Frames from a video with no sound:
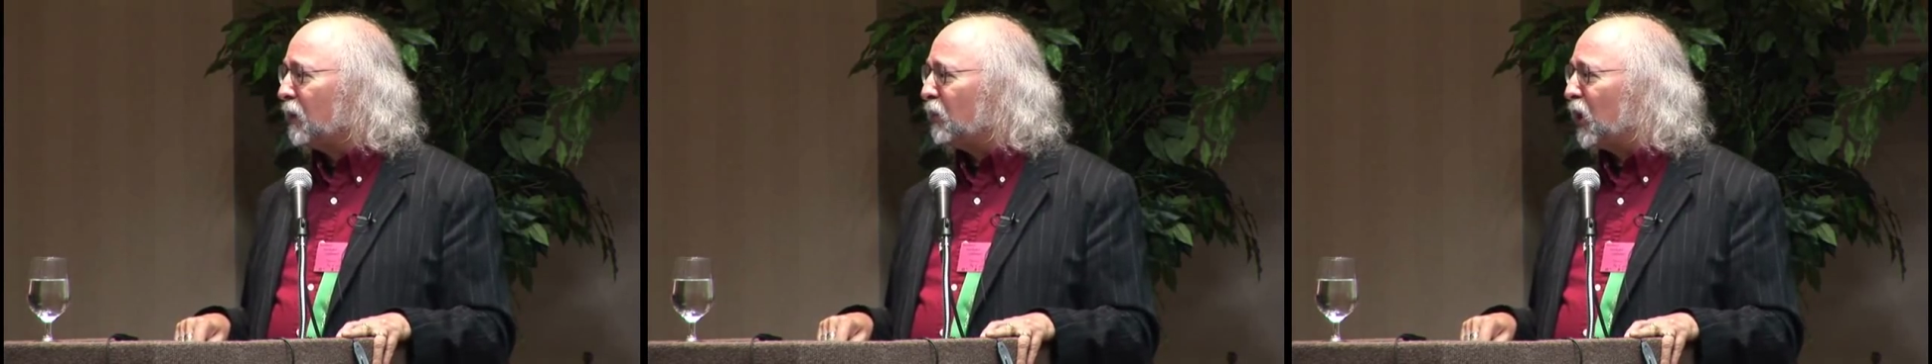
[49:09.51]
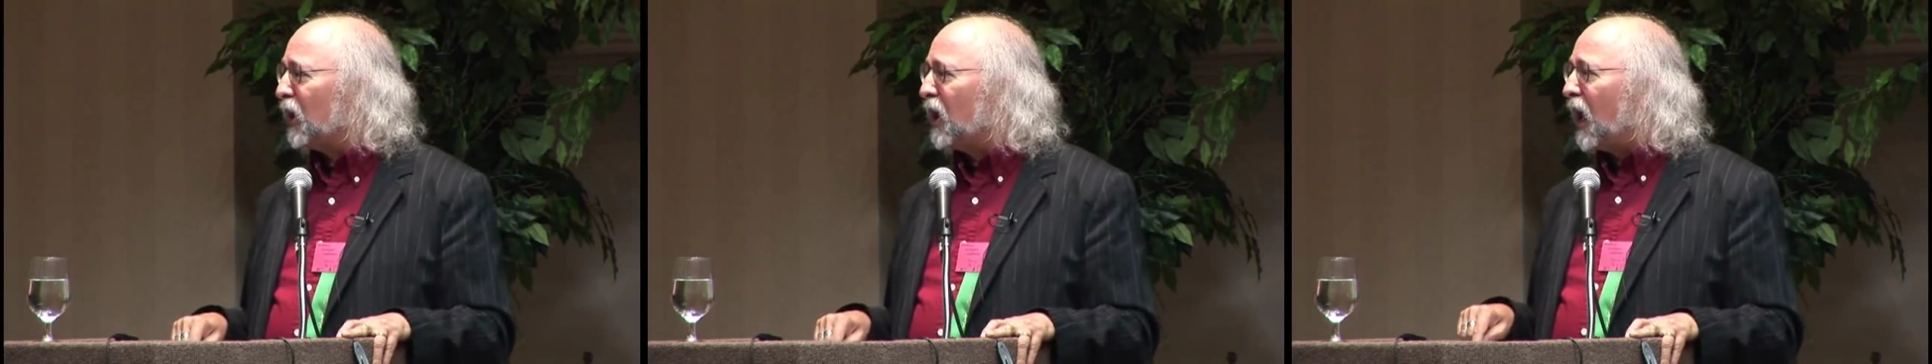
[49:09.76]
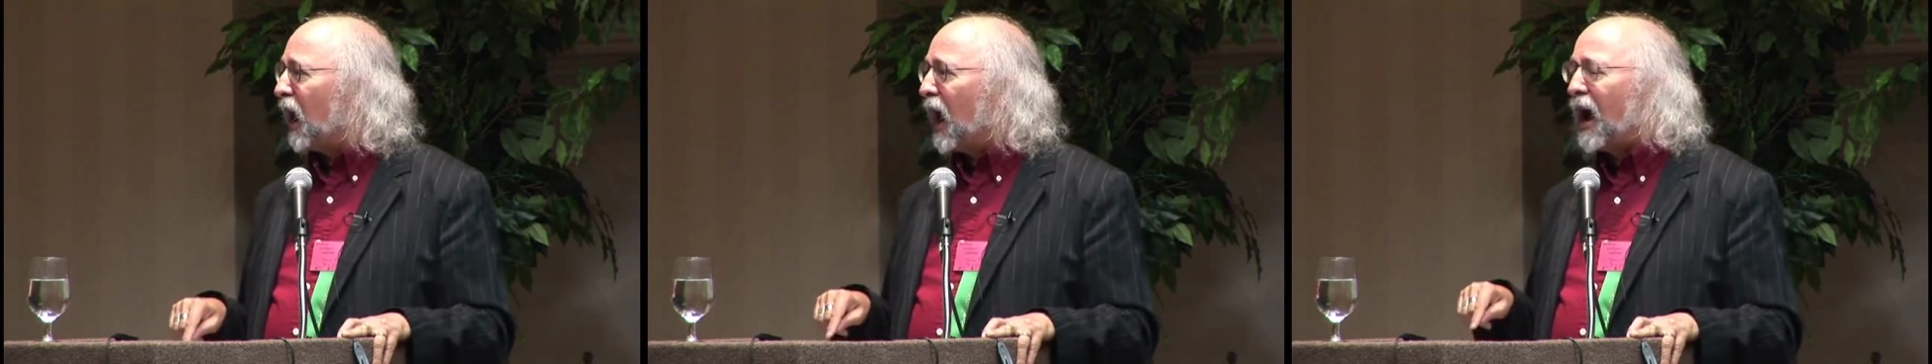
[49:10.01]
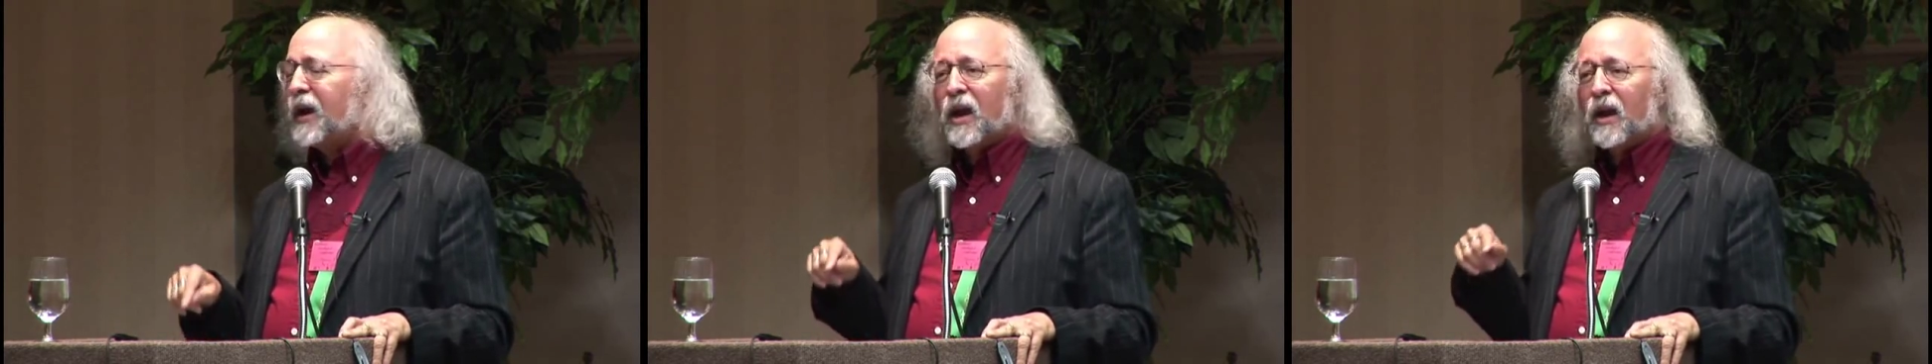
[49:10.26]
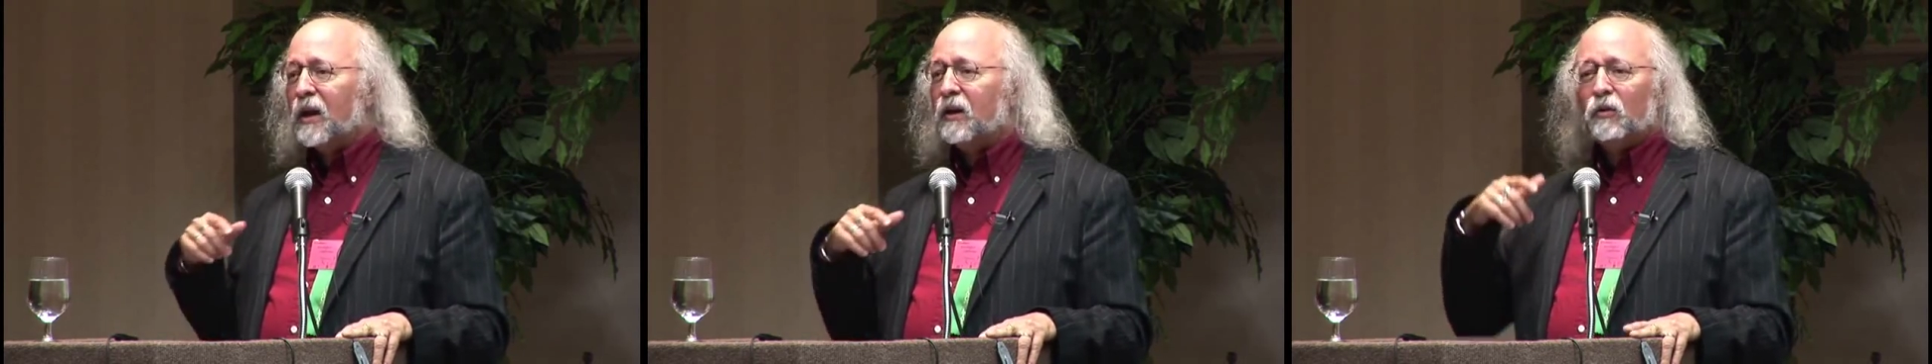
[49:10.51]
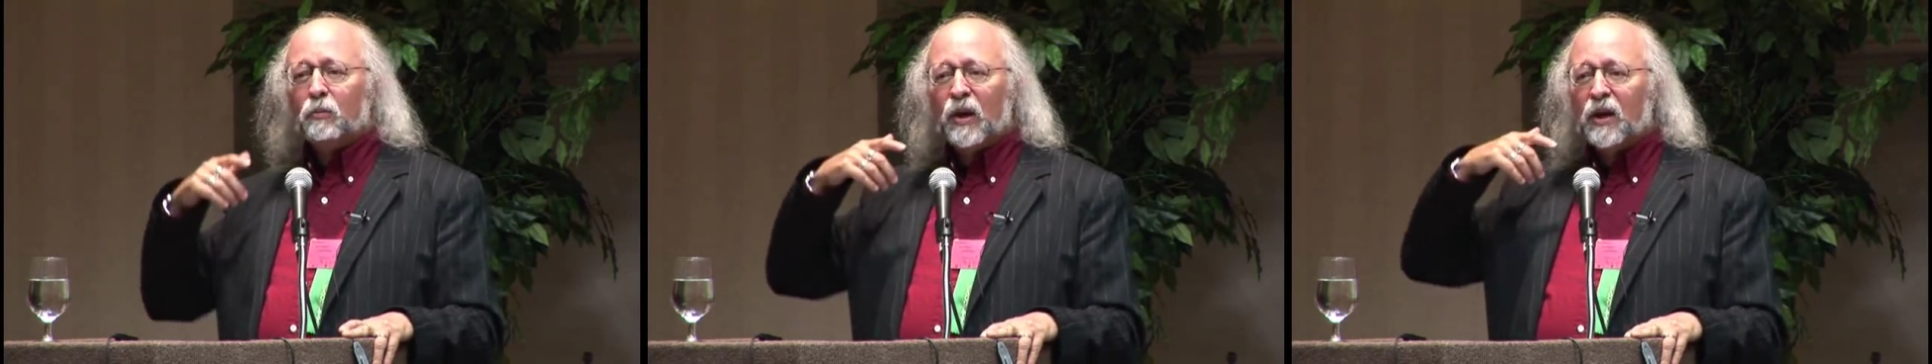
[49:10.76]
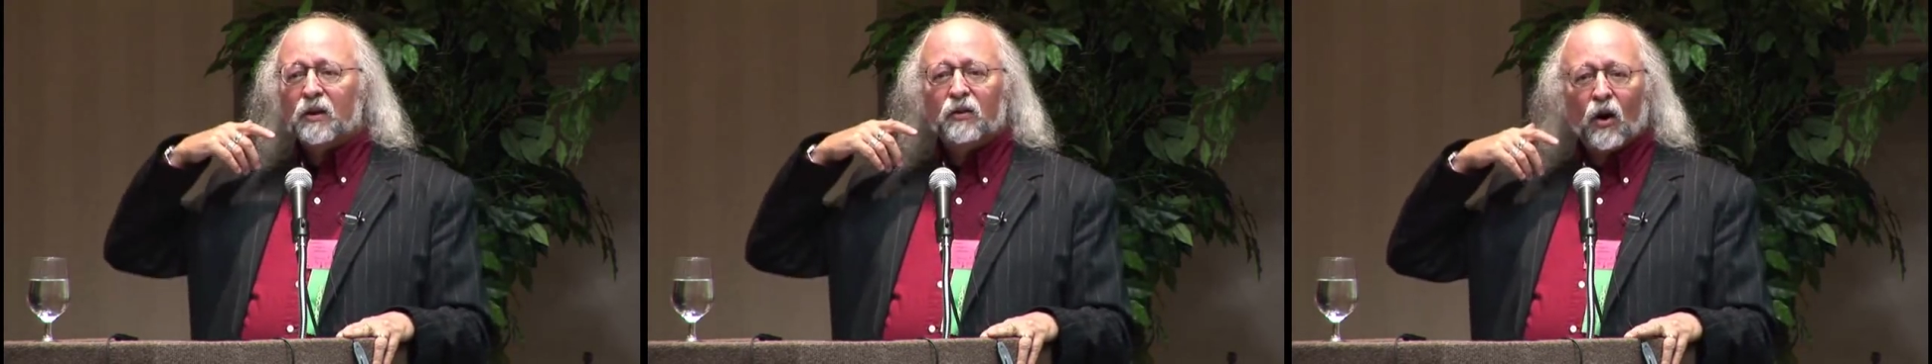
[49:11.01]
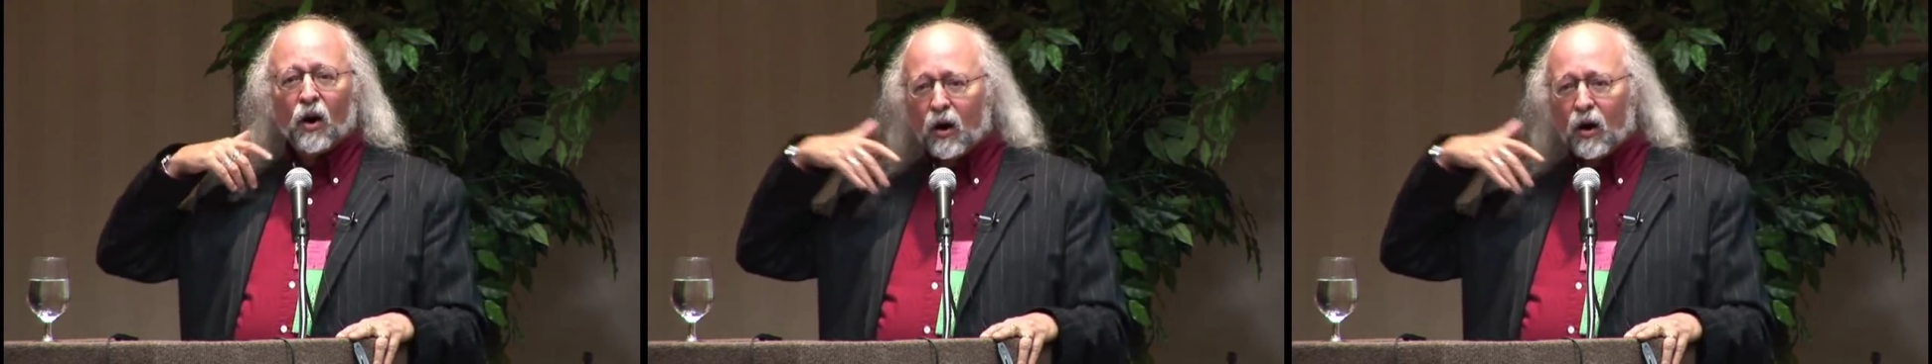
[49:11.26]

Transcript: But I can't even begin to